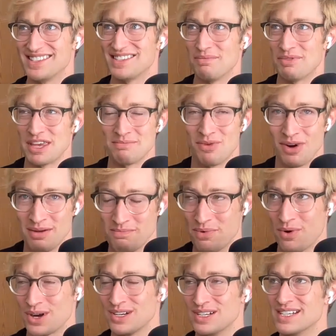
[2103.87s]
as something more
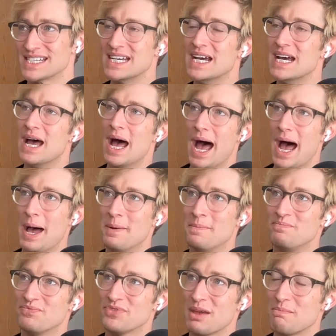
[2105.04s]
important
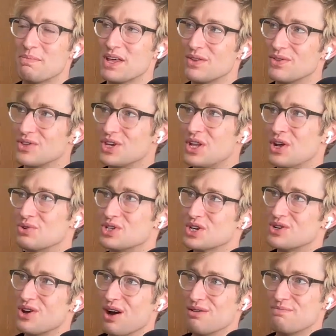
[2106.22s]
um but you know to
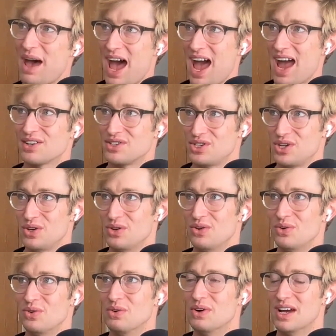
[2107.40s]
go back
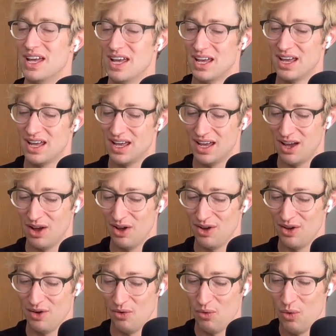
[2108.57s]
to
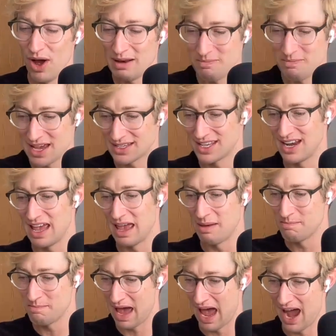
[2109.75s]
what makes an
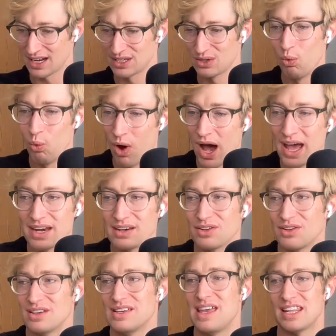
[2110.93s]
impact what
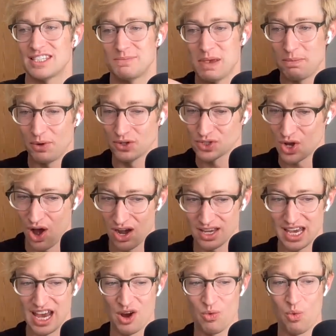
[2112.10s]
gets people
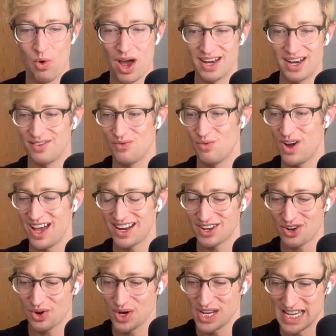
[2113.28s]
talking what what
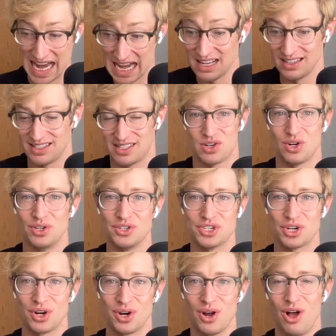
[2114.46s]
creates
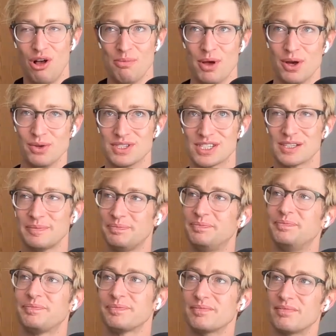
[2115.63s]
culture mm-hmm. almost
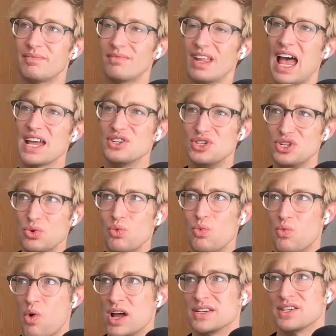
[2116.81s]
mm-hmm. i do
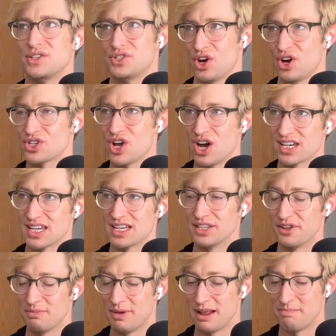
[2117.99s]
want to start talking a
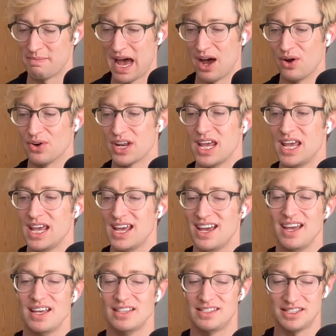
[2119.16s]
little bit about
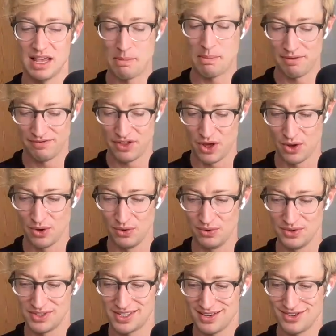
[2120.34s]
some of
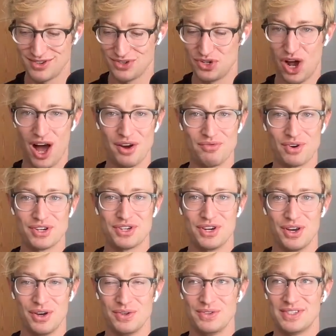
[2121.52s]
those genre
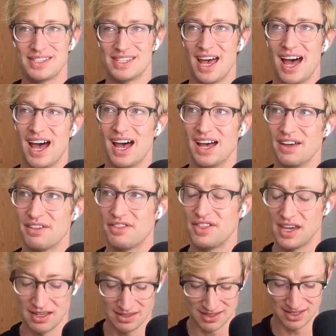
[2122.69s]
shows, uh,
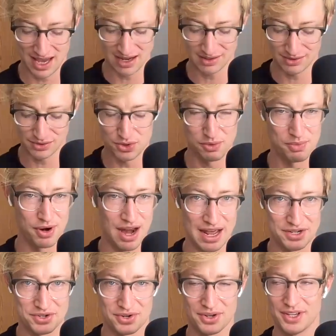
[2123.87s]
things like
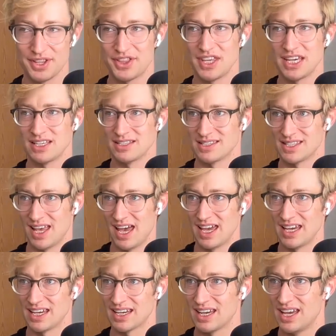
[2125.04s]
Supernatural, things
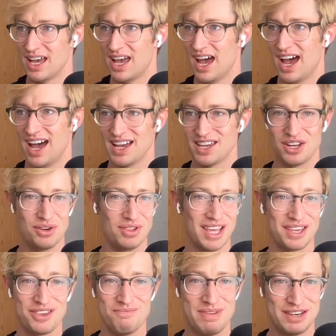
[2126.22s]
like, uh, you know,
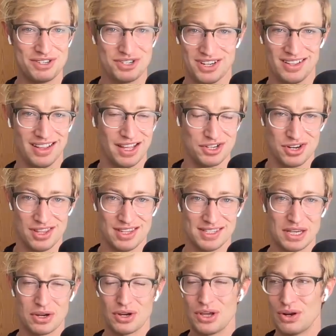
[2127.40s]
like you mentioned, Legend of the
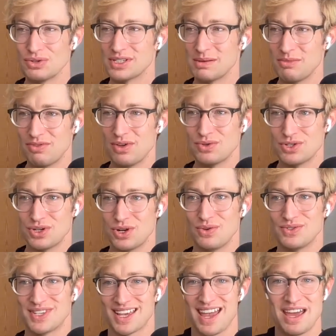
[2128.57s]
Seeker, you know, some of those
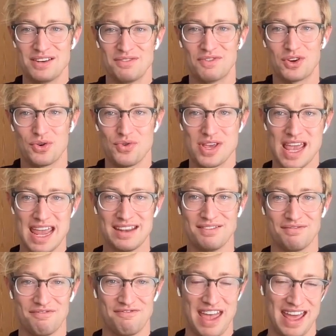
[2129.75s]
shows that kind of
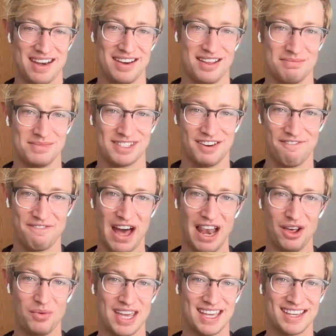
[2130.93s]
create fandoms and
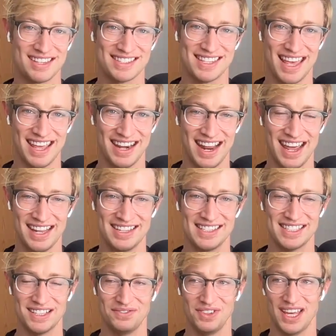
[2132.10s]
followings and and
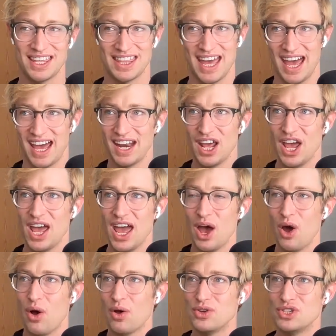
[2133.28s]
stuff like that.
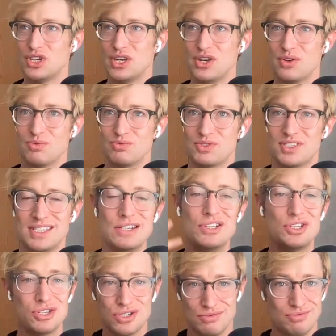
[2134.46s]

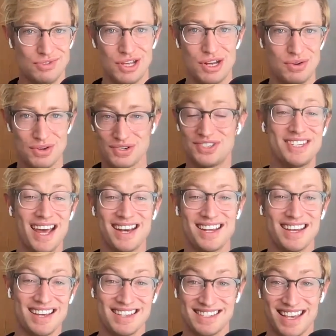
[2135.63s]
Since you know your
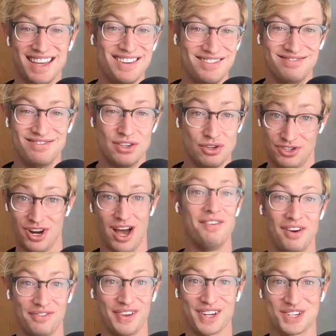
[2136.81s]
study is in
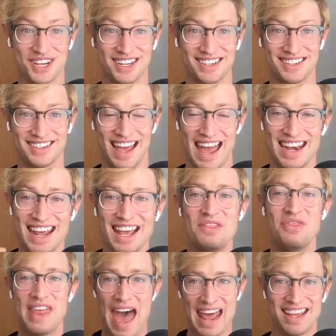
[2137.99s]
genre fiction and mm-hmm.
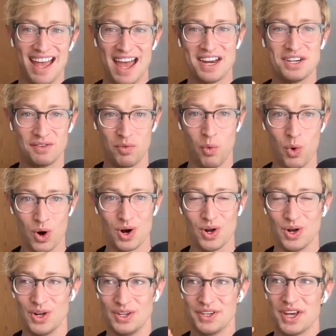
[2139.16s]
in that kind of
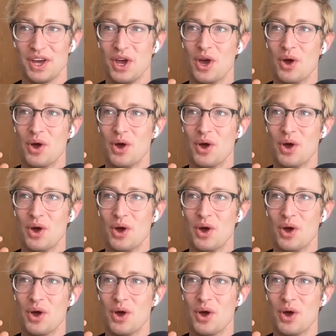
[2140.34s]
world,